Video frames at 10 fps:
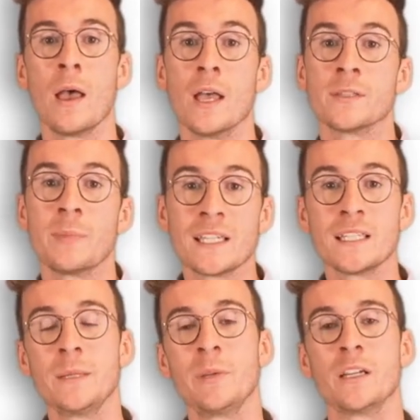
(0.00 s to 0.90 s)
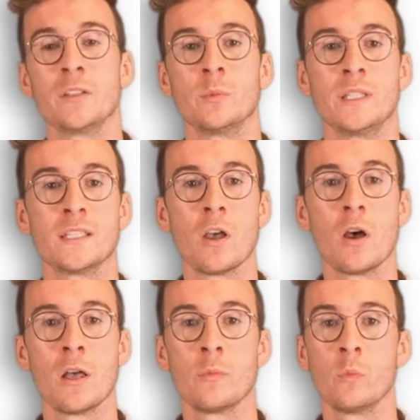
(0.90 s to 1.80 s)
Especially because we
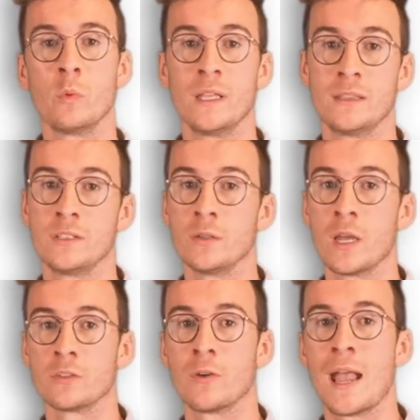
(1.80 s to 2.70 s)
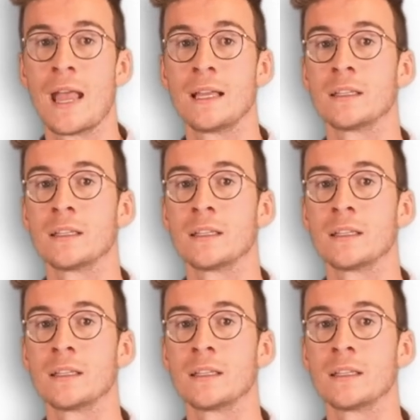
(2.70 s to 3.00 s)
saw with Do Not Track